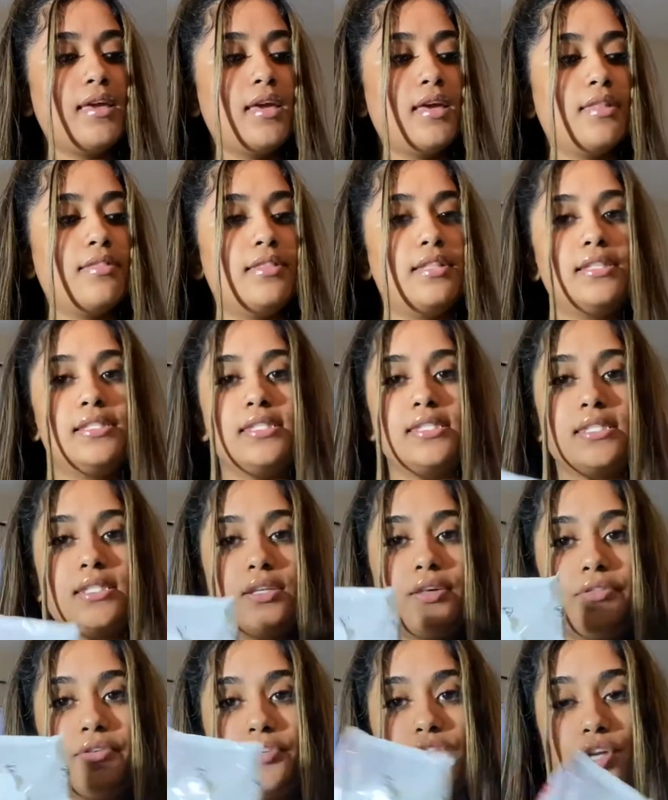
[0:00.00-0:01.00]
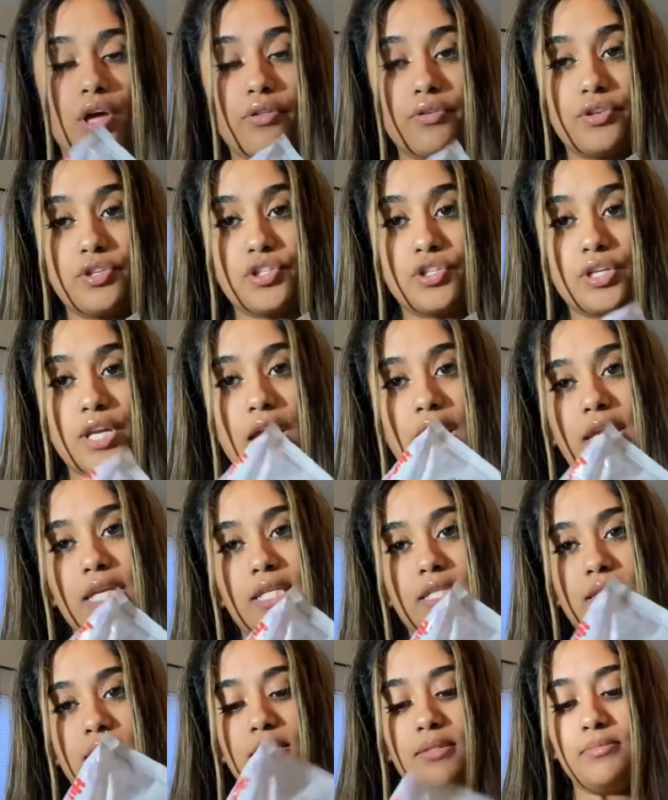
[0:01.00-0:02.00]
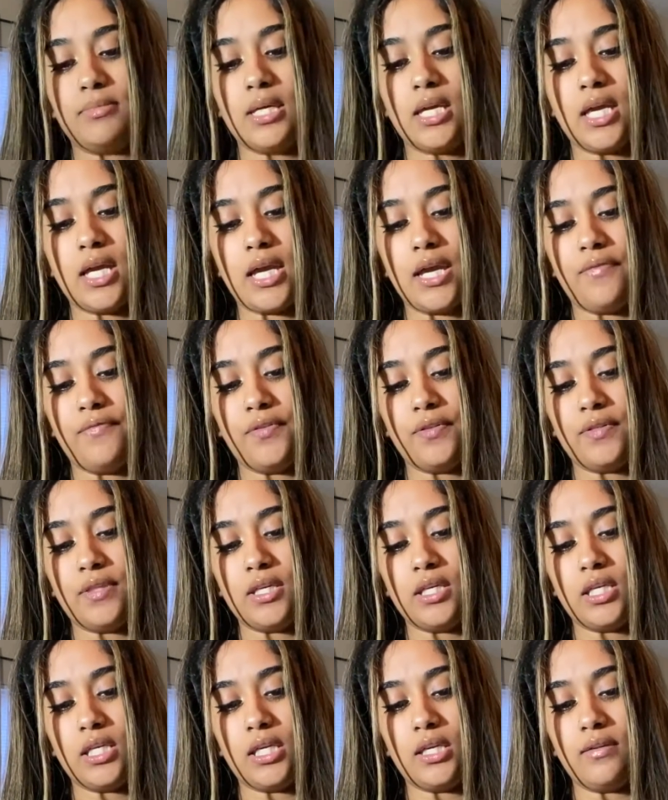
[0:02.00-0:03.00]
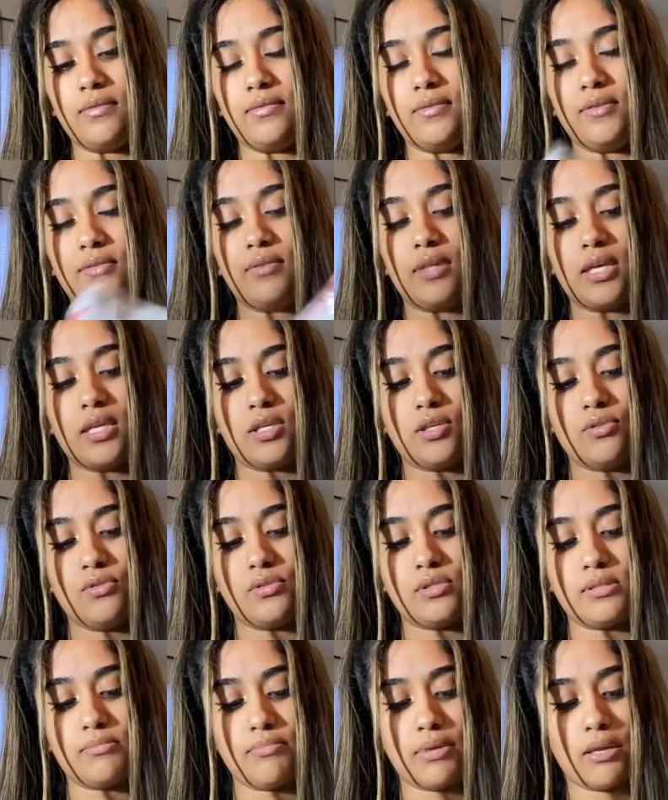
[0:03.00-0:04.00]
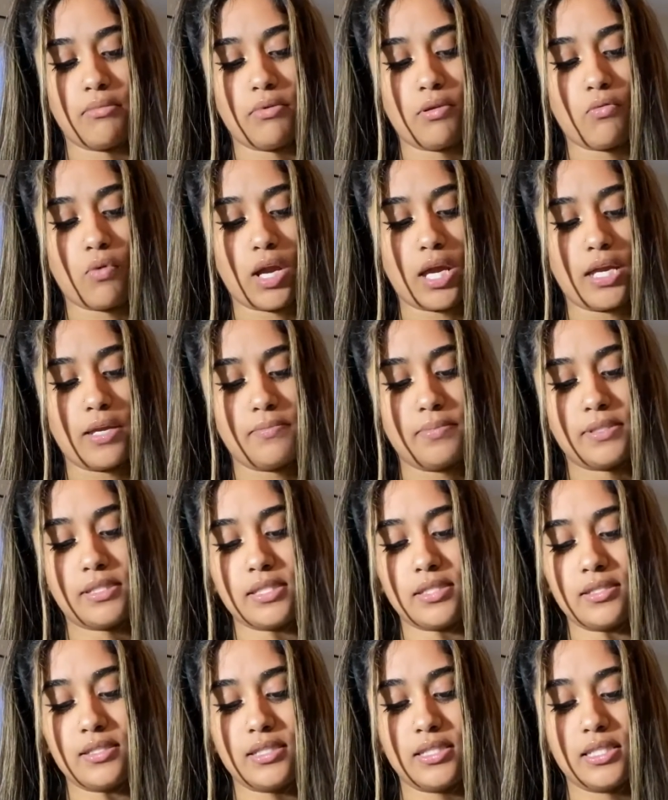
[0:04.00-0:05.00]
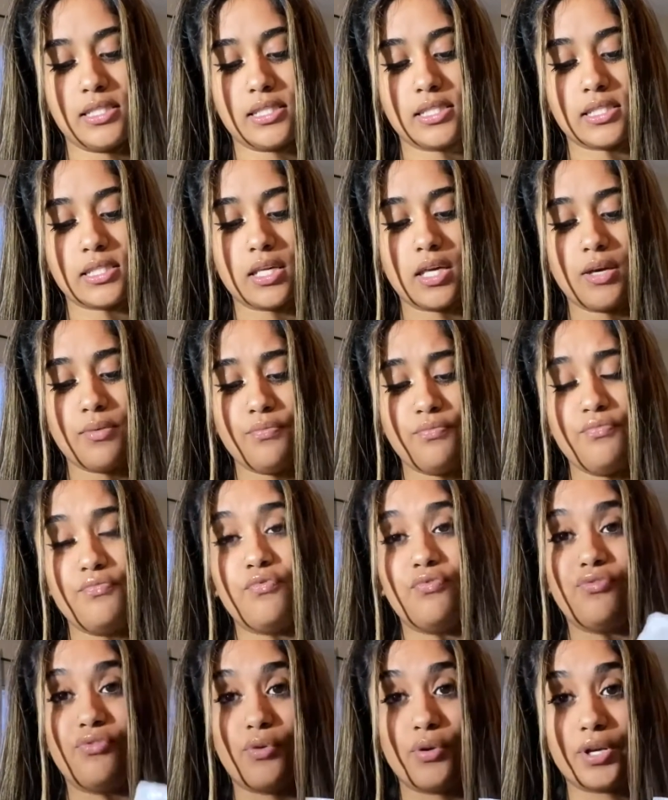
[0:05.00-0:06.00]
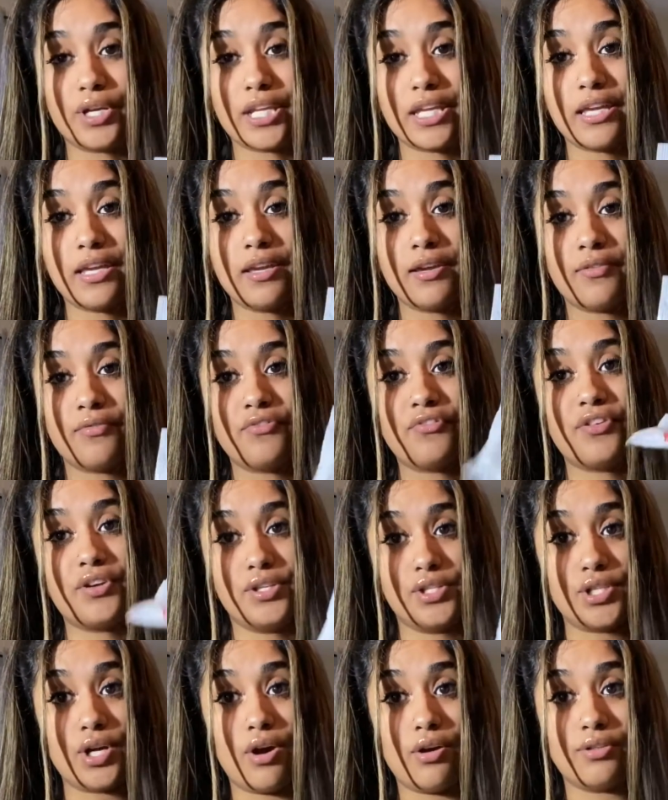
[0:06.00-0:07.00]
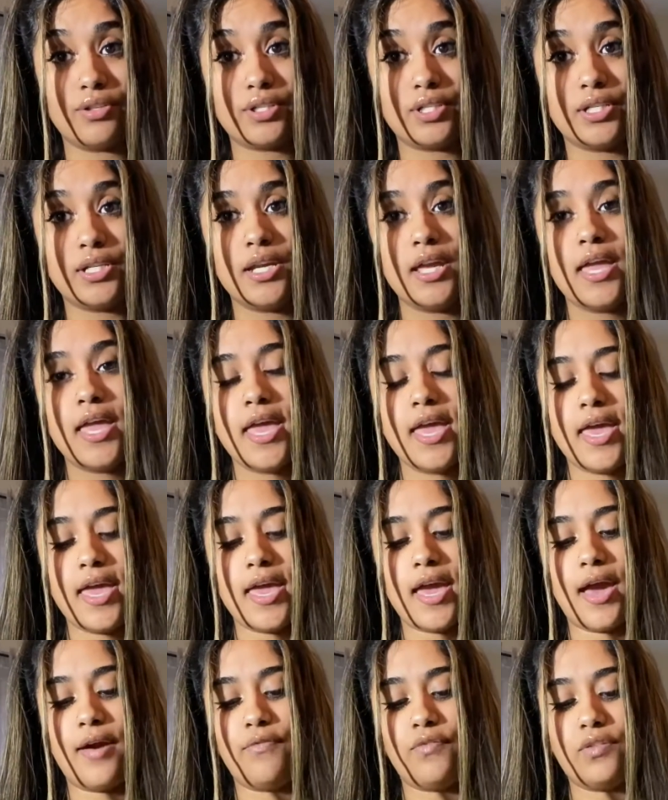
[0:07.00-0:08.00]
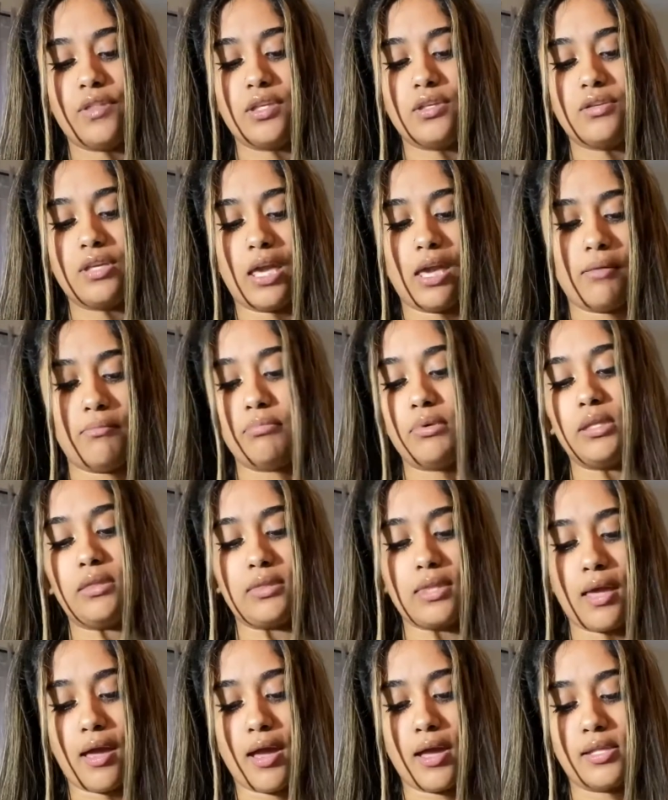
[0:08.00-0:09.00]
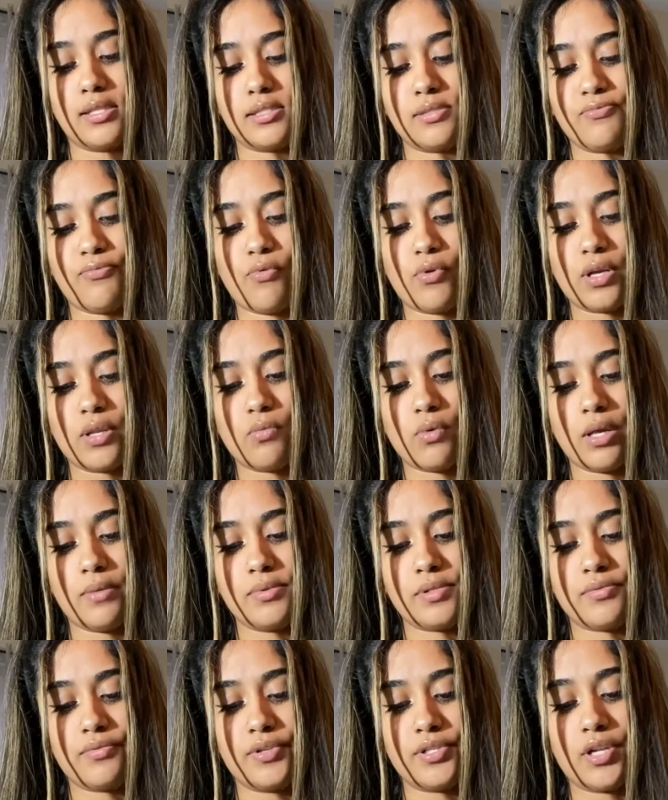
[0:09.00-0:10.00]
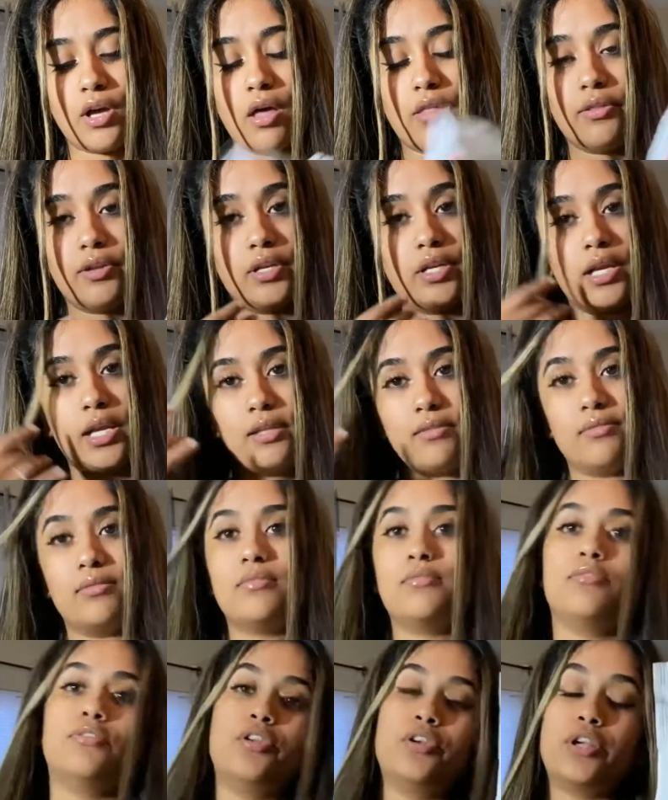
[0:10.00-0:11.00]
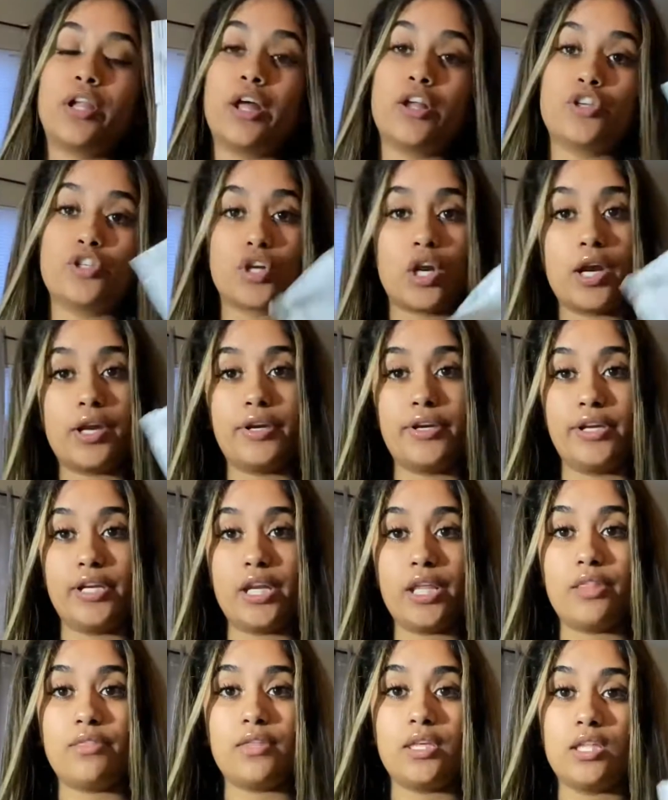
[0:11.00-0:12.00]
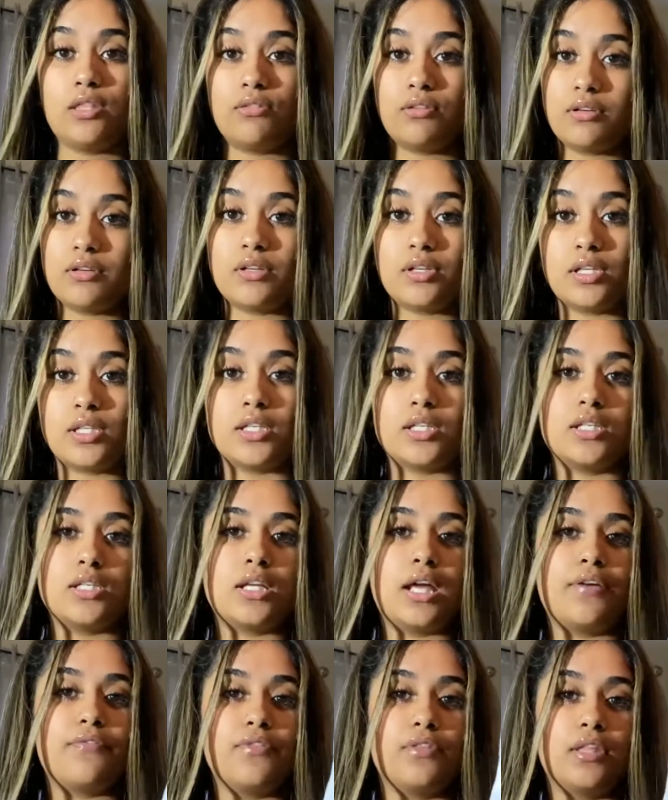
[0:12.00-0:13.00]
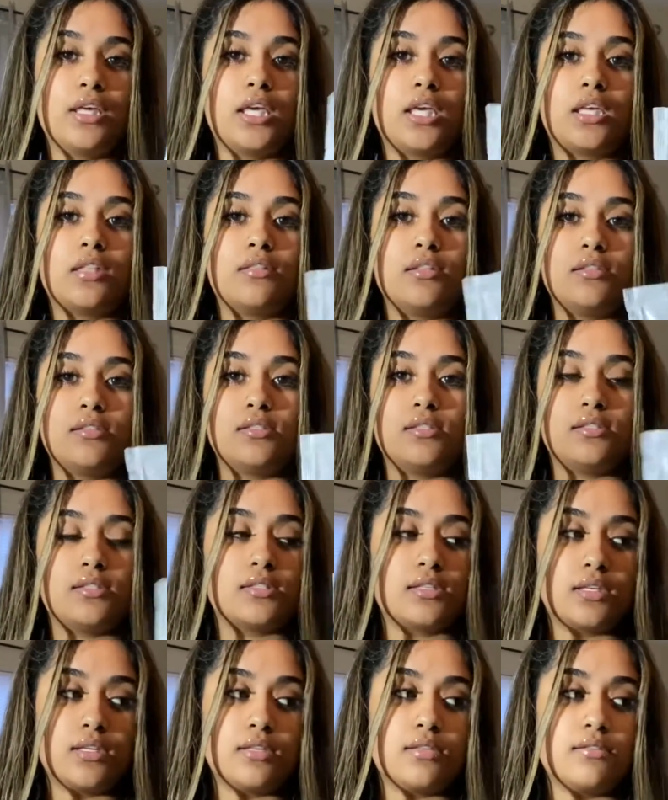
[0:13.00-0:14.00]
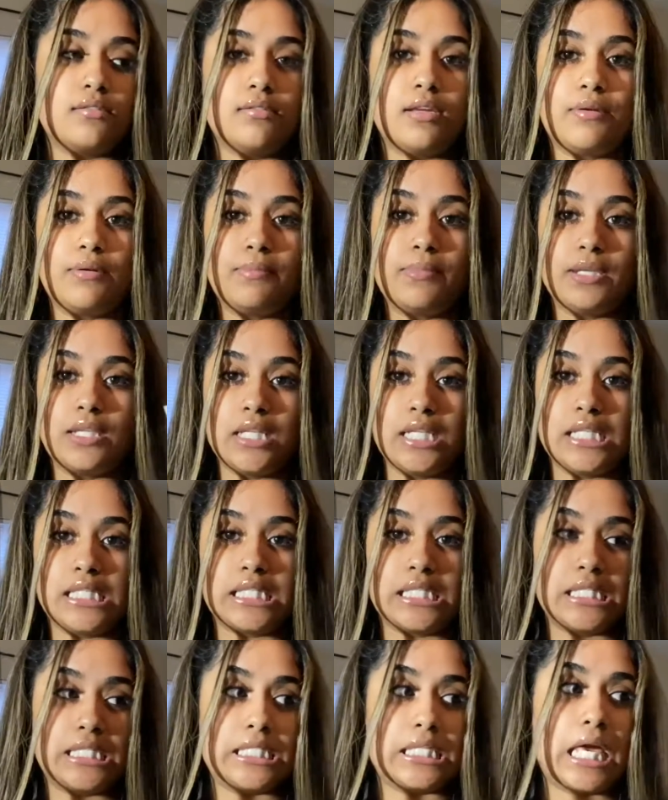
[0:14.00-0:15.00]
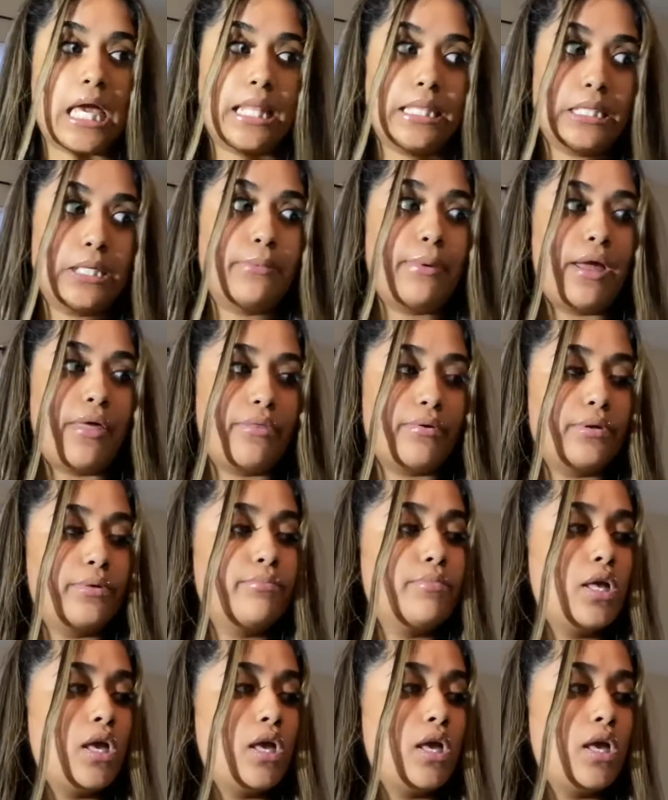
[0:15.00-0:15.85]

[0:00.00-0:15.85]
This is another Dollar Tree item. I feel like if you like using baby wipes, these come 40 for a dollar. I feel like you can't beat that. It's 40 wipes for a dollar and they're not dry or anything. They're good. I feel like this is good. Everybody needs this in their bathroom.